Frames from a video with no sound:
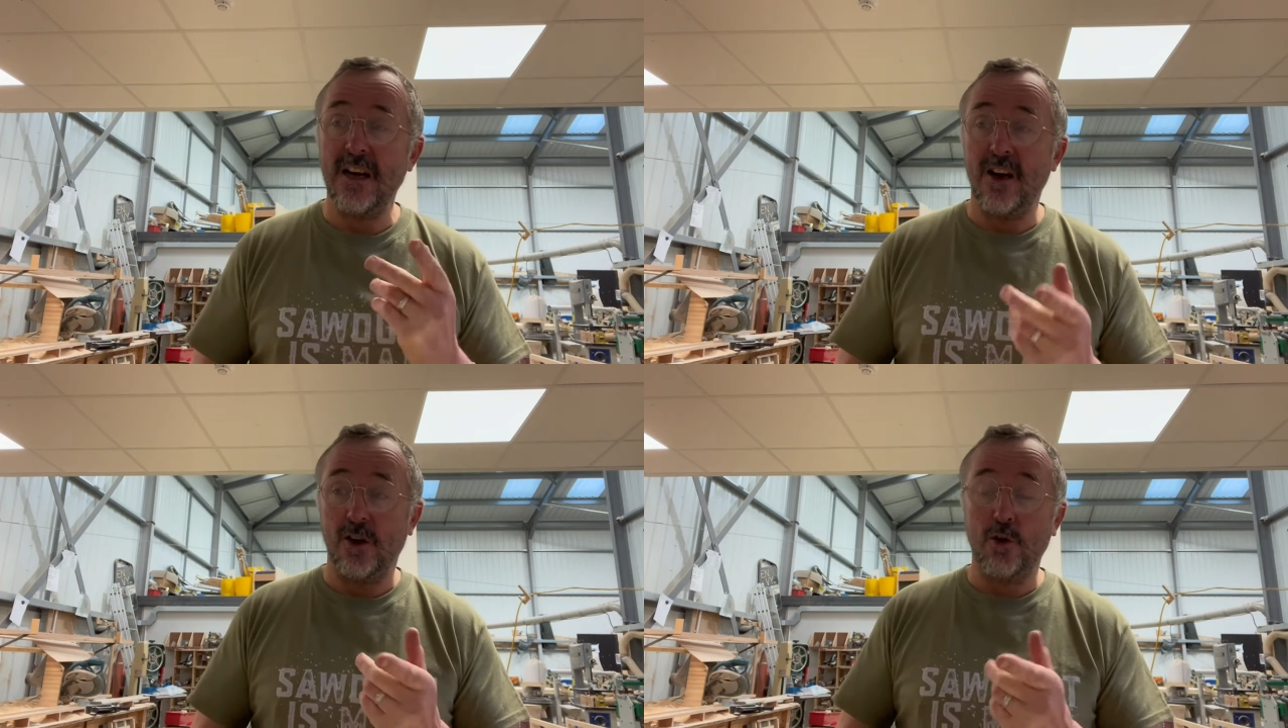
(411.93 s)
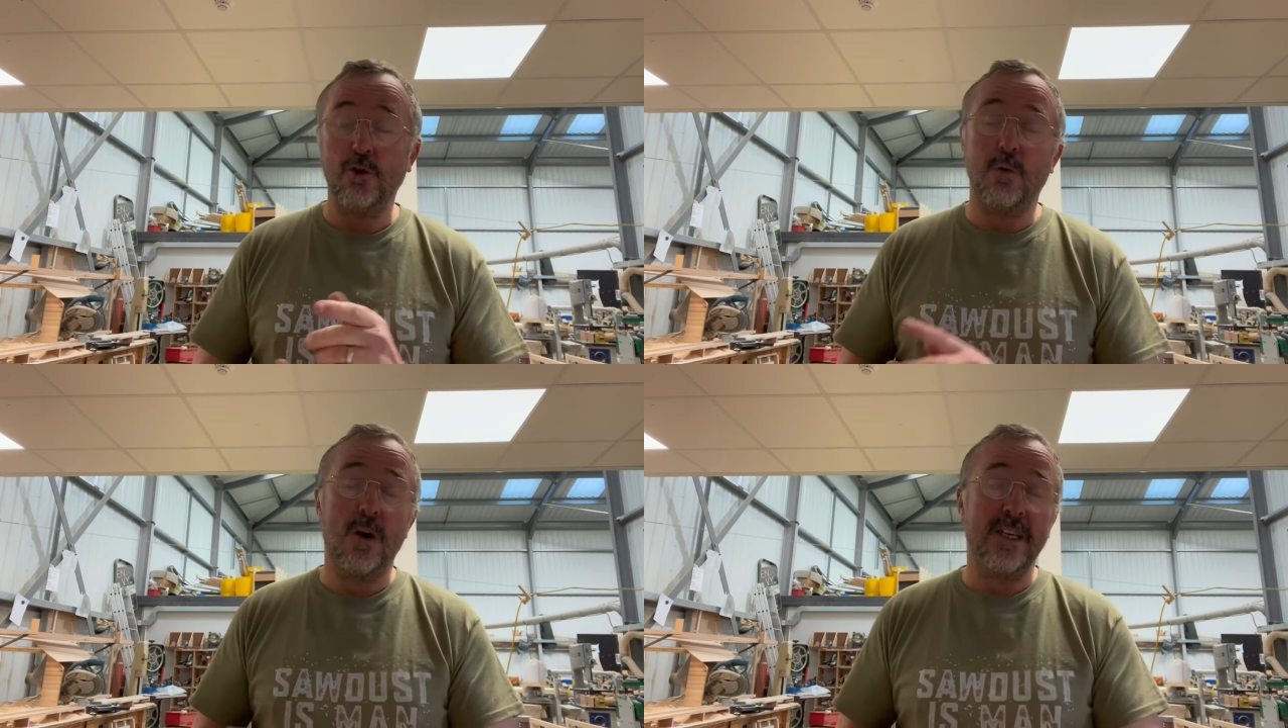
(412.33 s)
A good
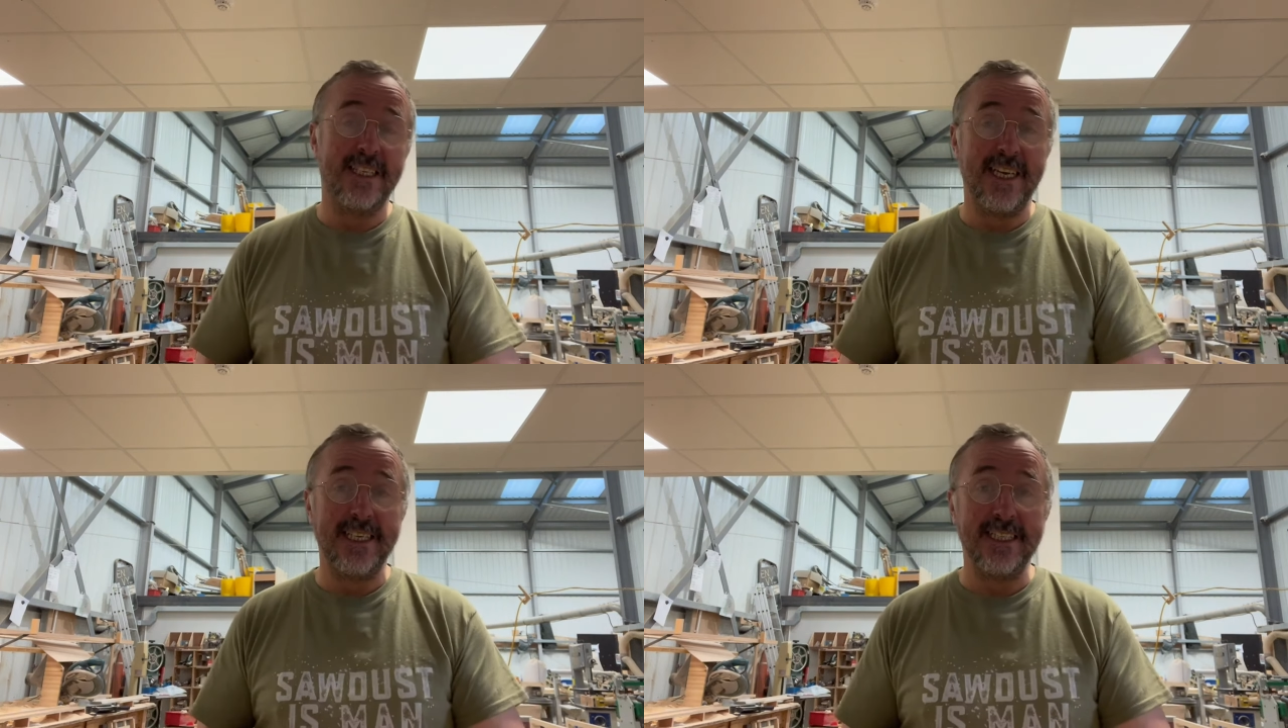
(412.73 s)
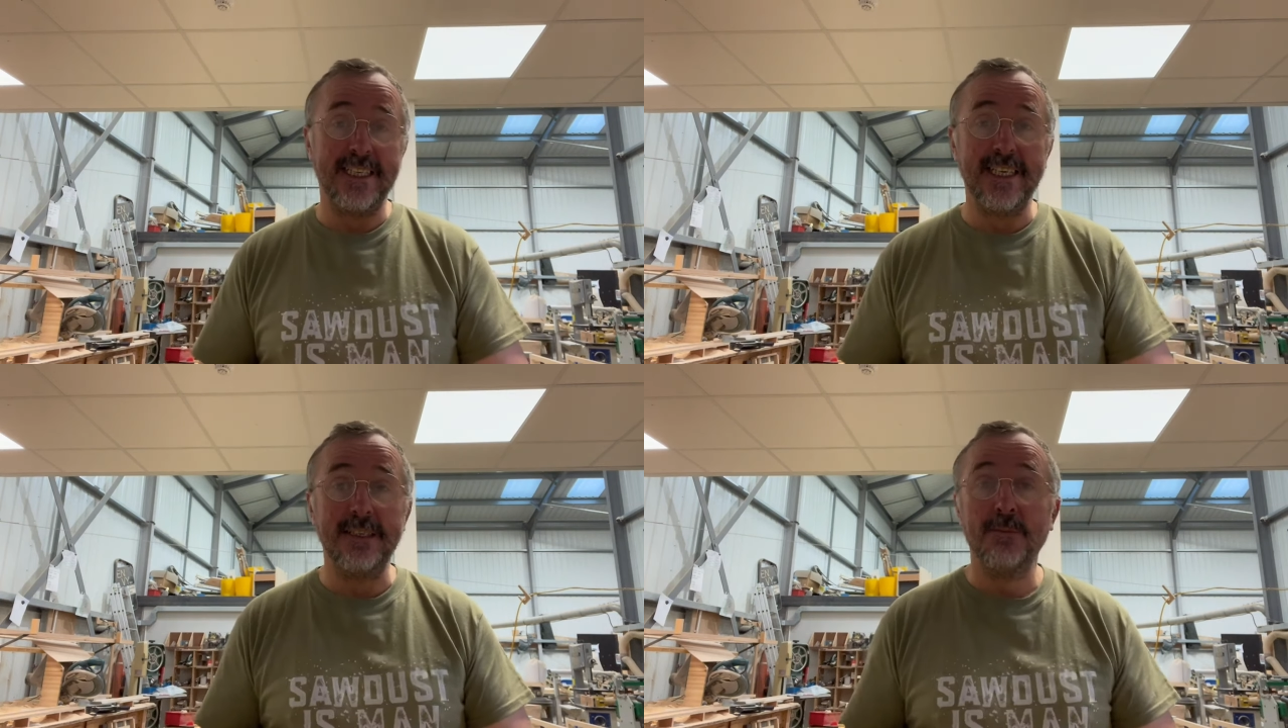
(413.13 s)
one is
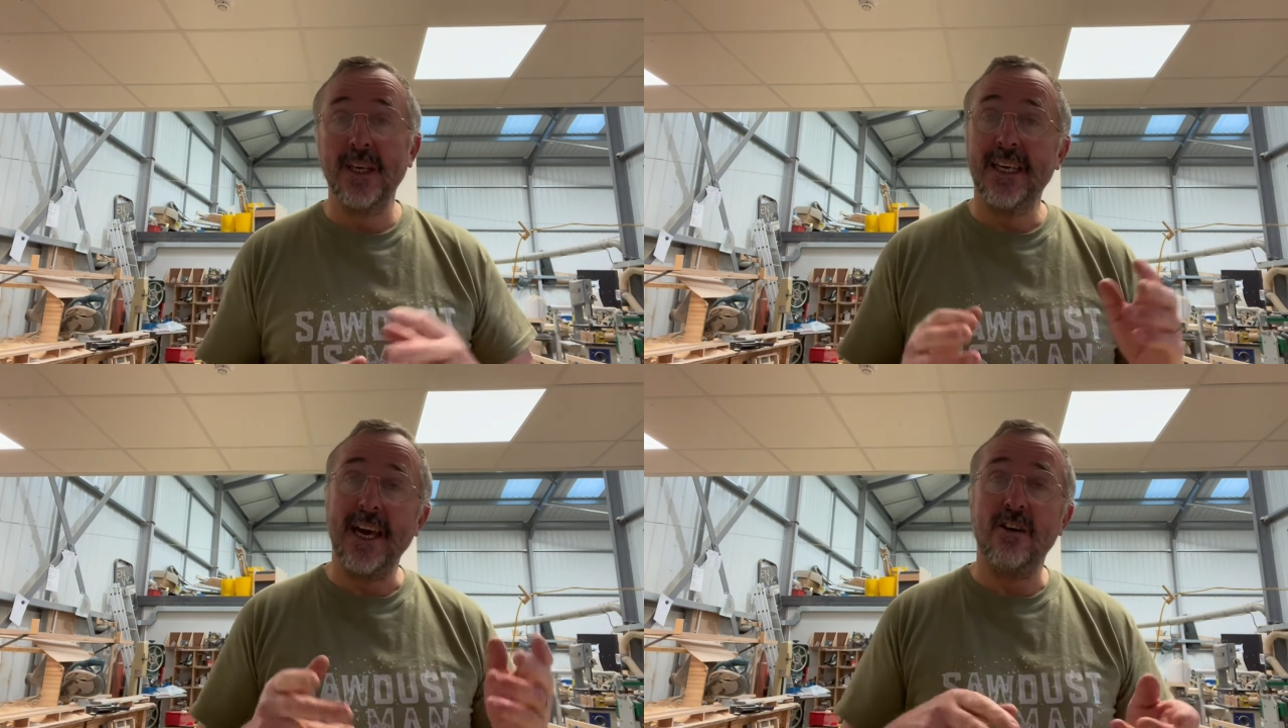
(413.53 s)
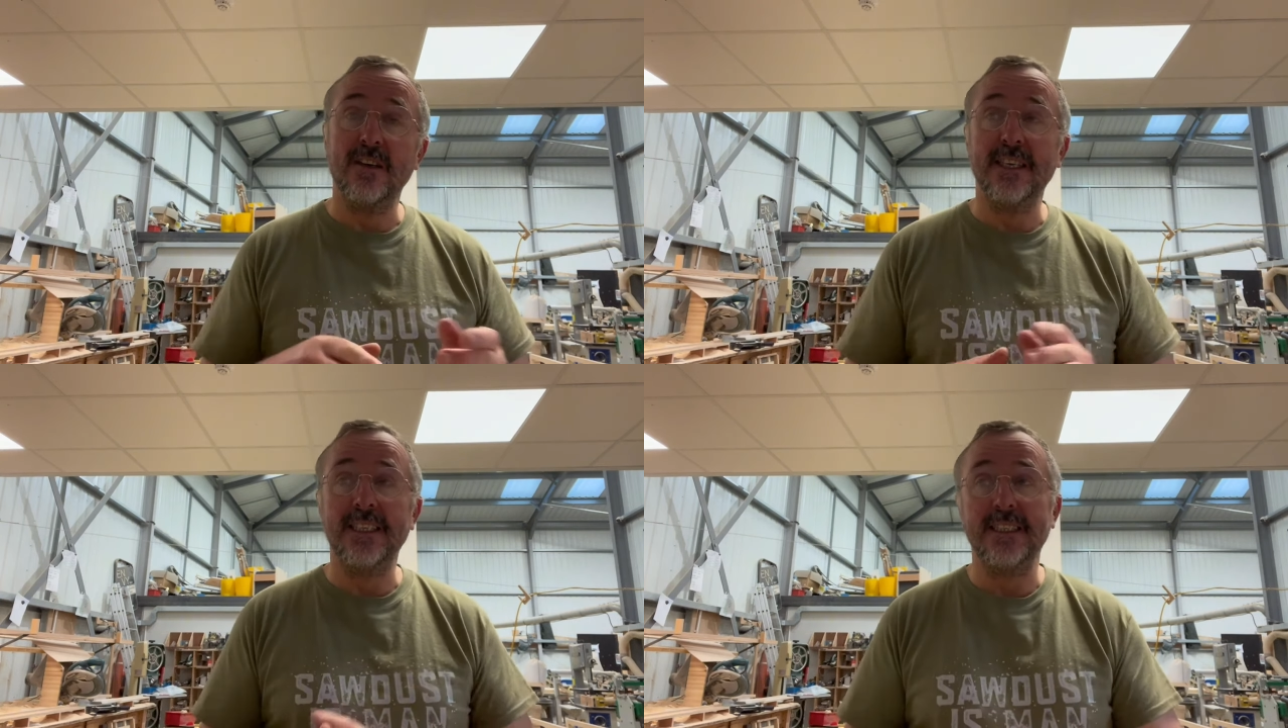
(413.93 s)
LinkedIn. Get
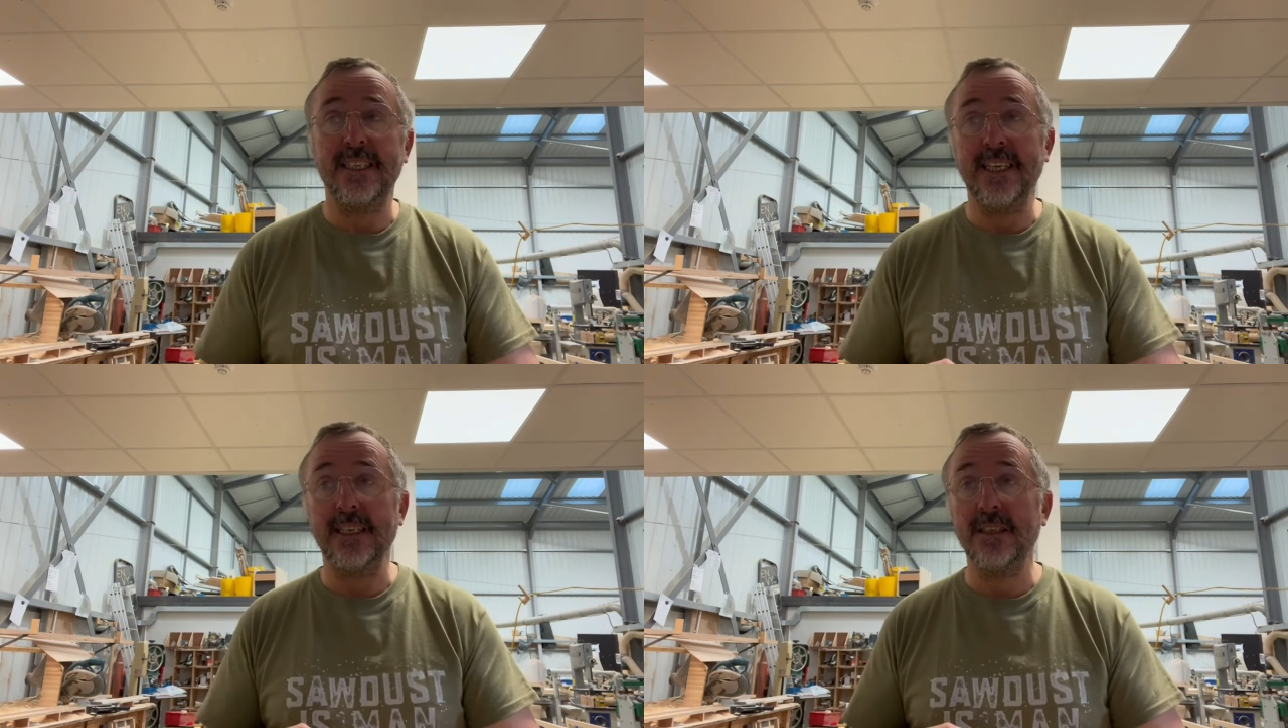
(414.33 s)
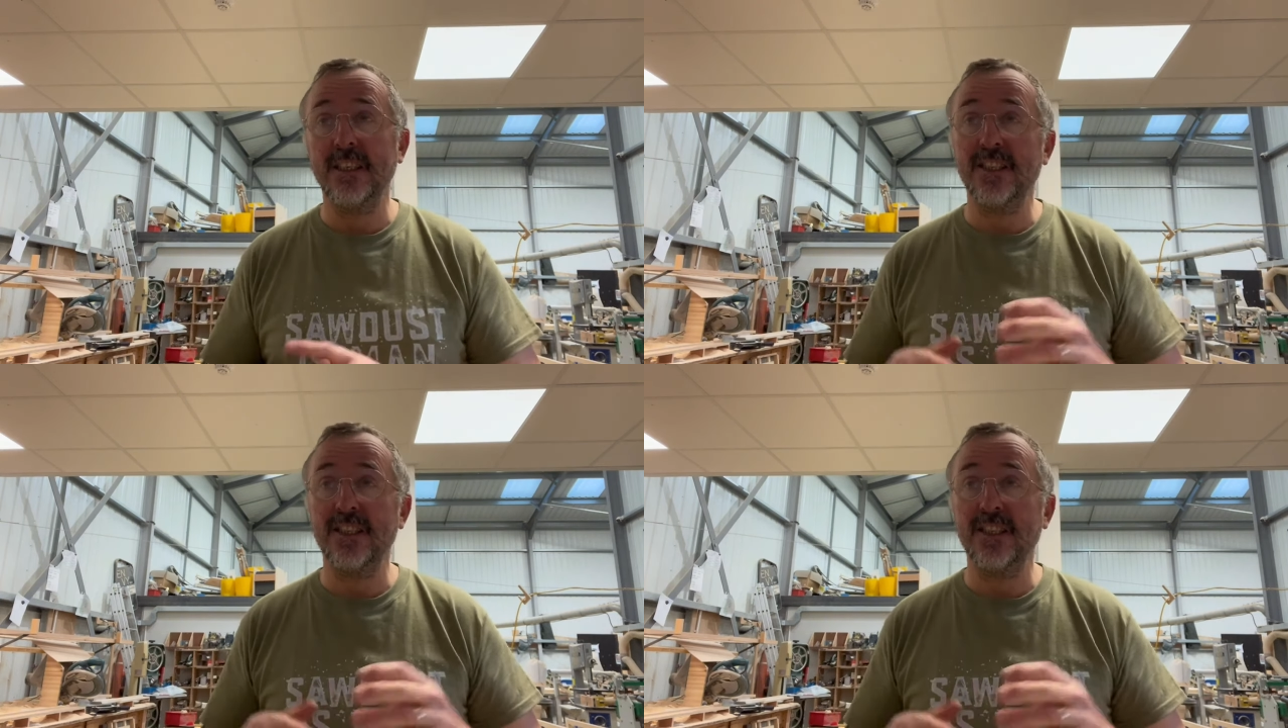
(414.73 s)
on LinkedIn,